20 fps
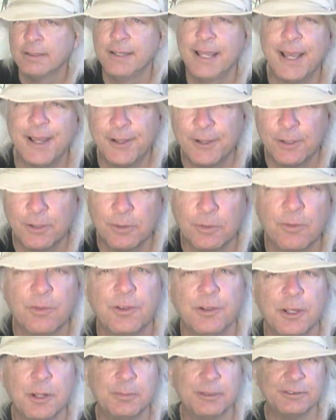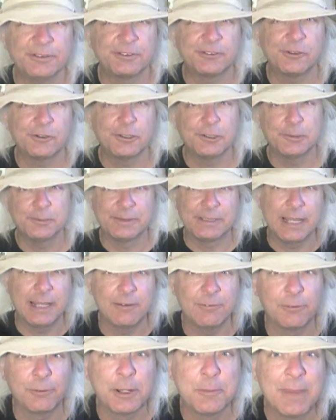No, the number of storms
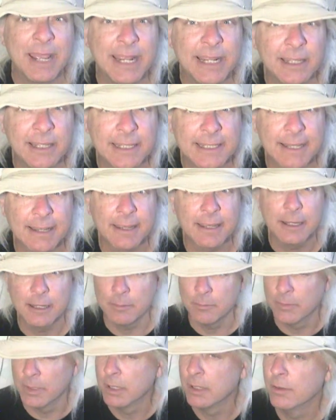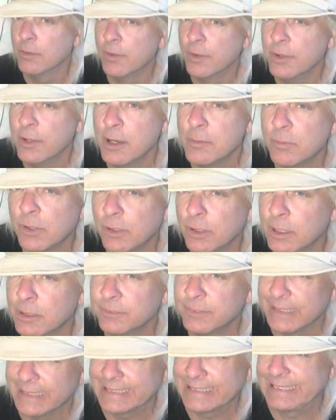have remained the same. The number
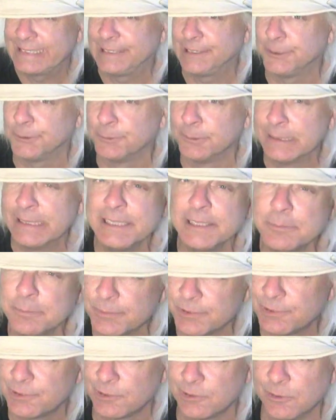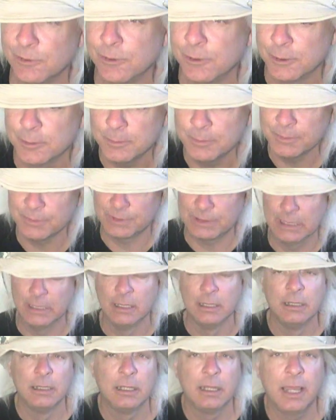of extreme storms
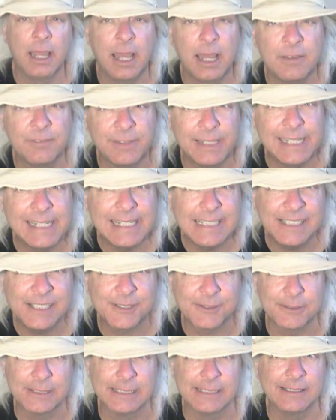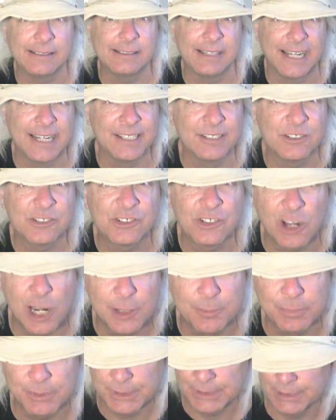have increased, and
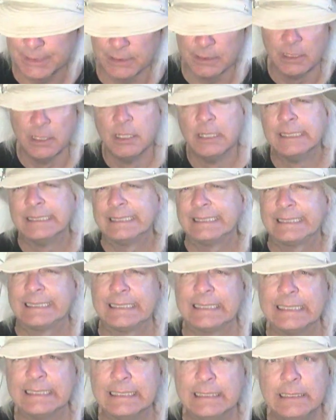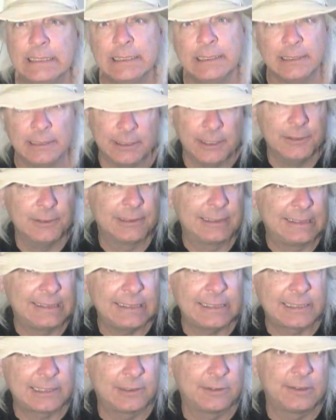sharply. See note
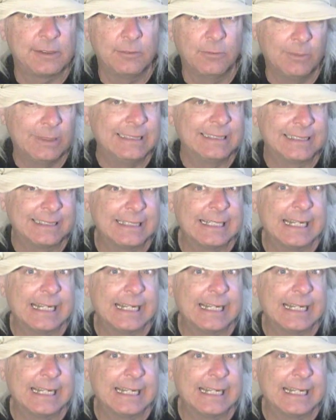6 once